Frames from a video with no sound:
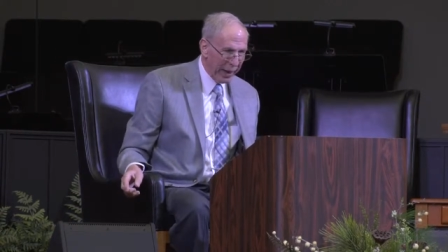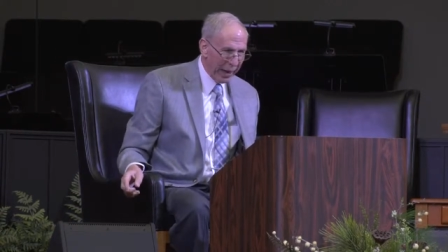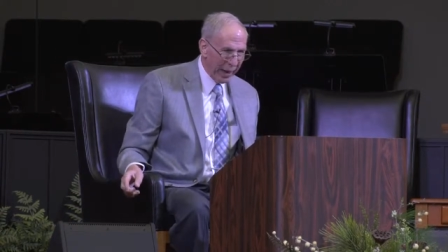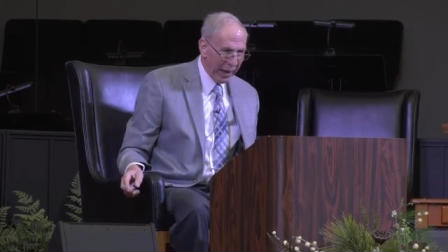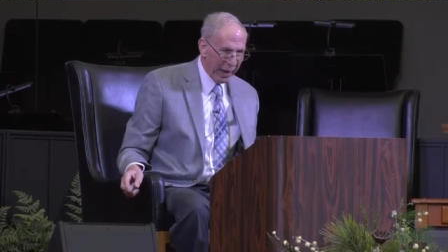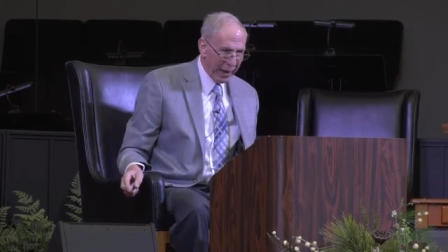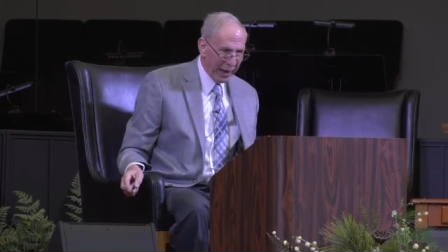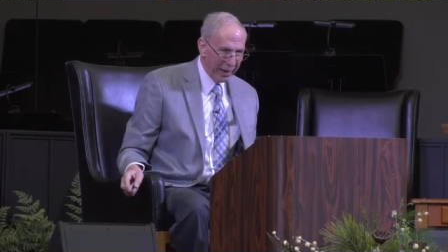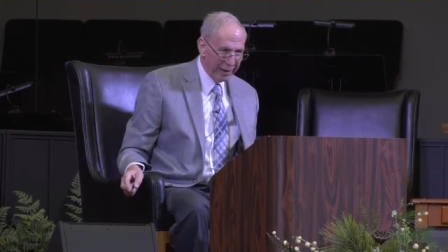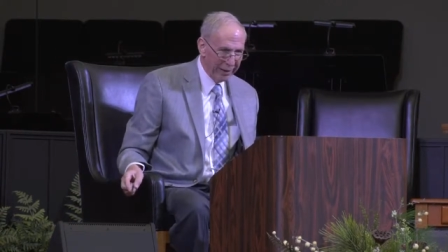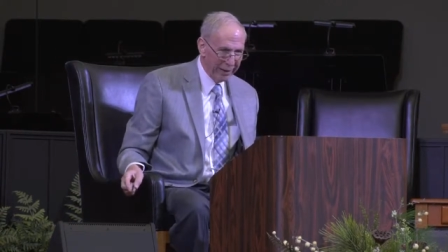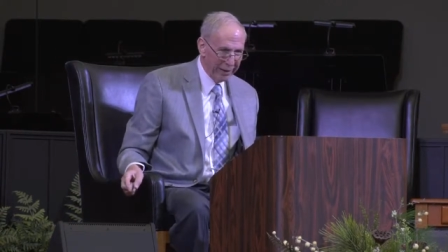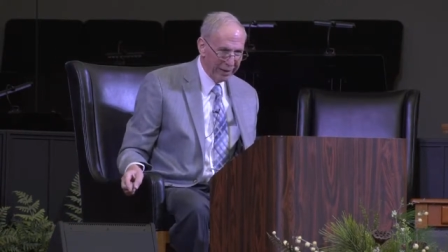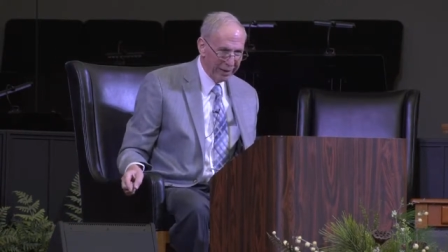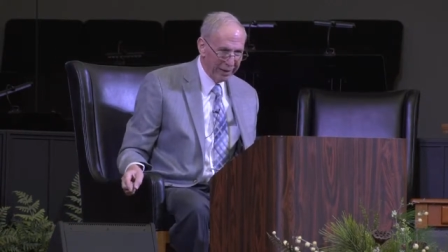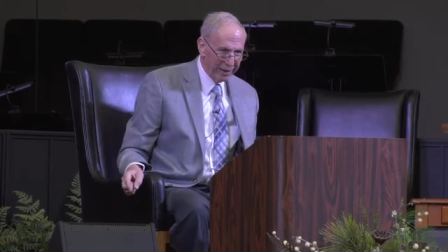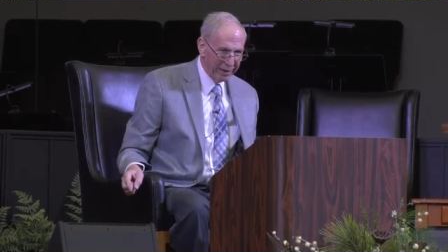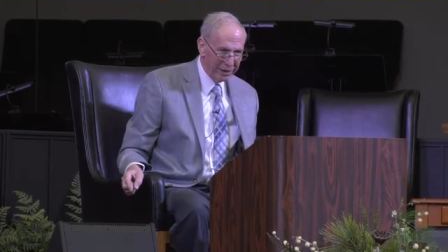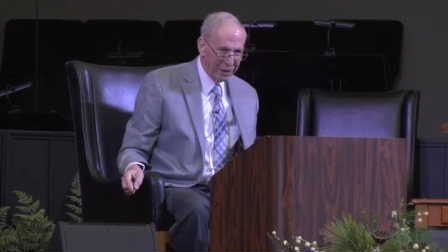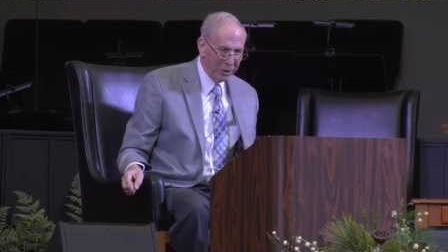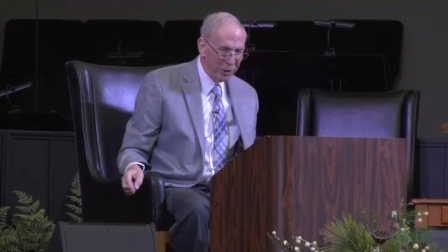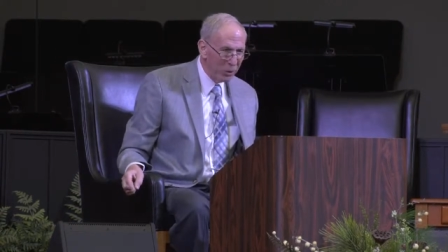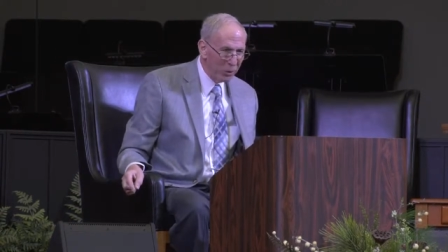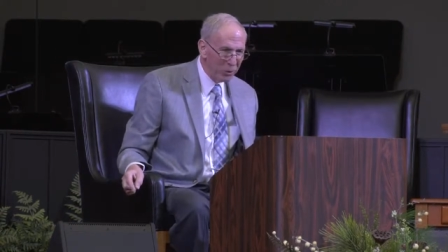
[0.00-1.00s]
And uh,
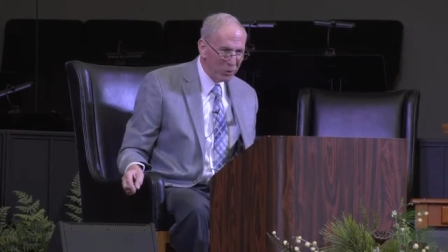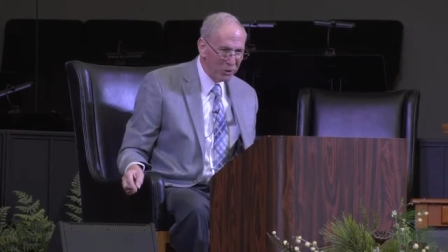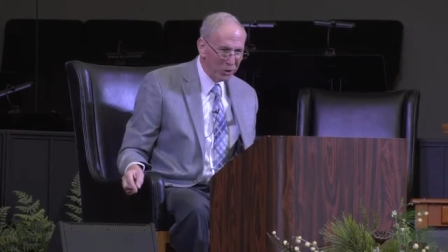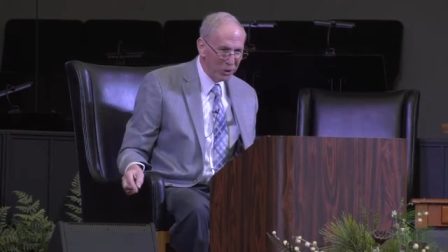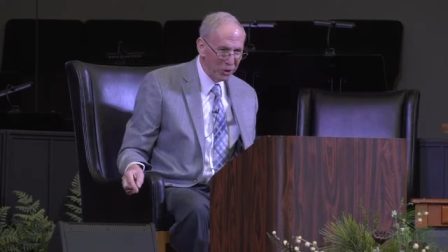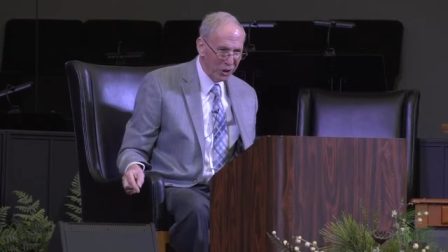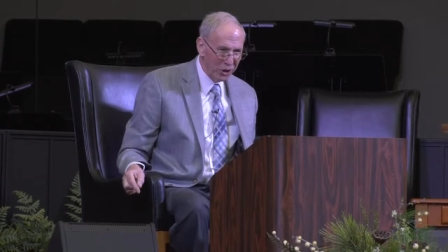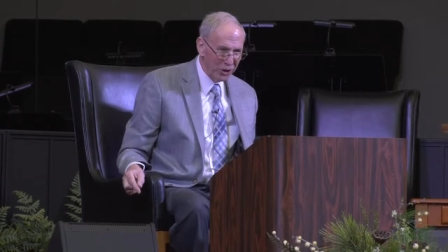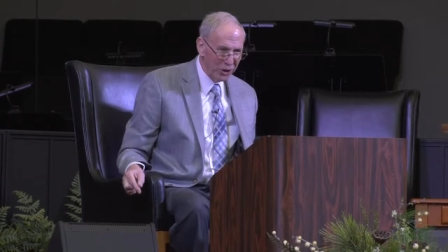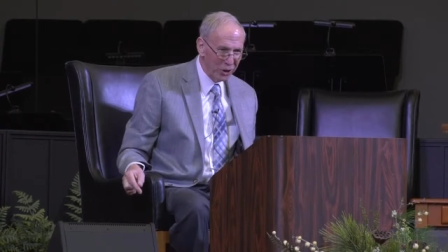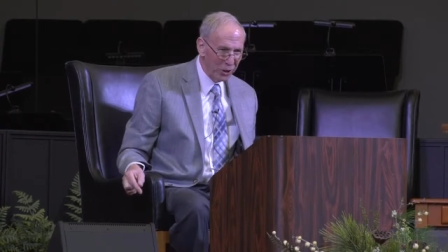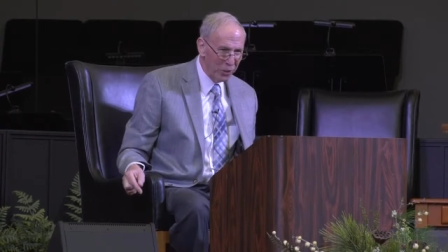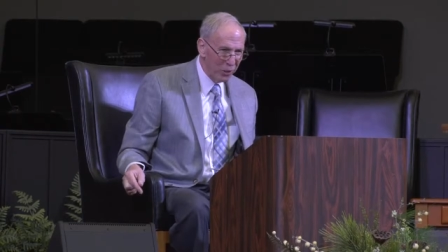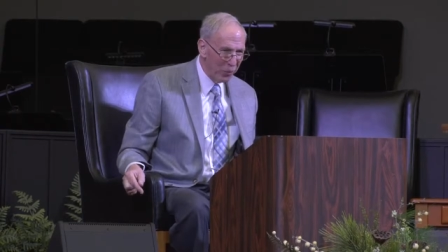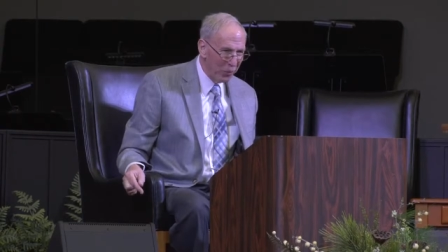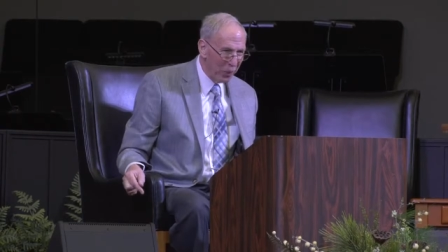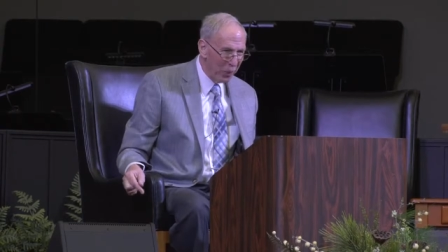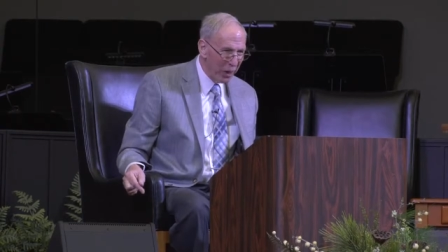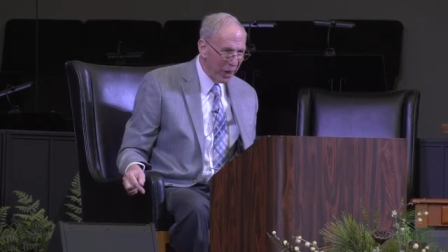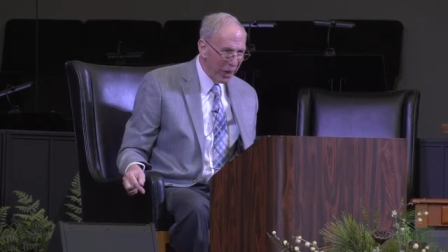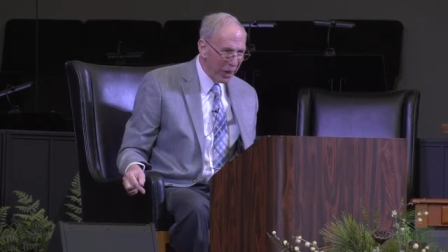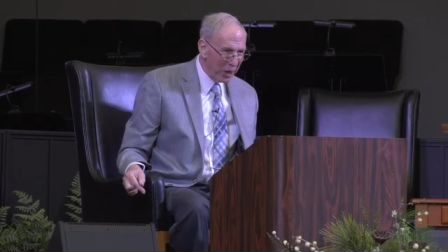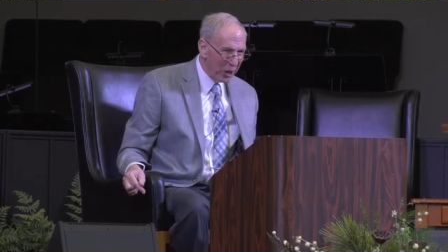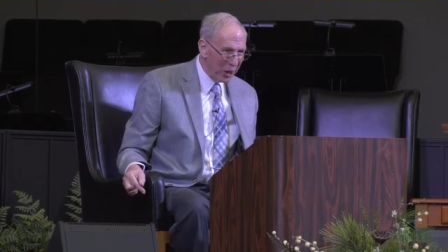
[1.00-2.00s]
you know what you could do?
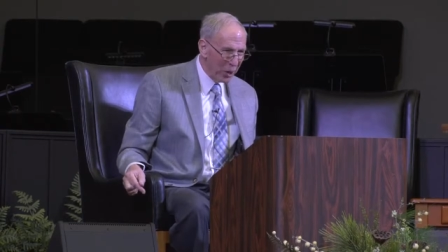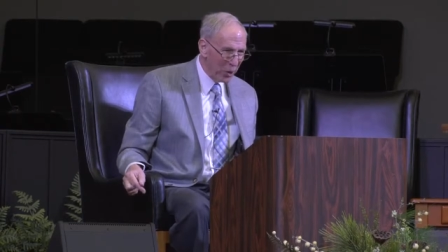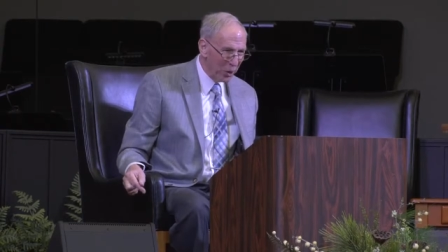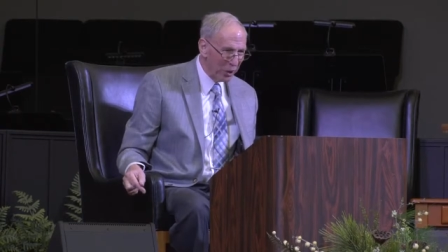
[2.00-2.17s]
You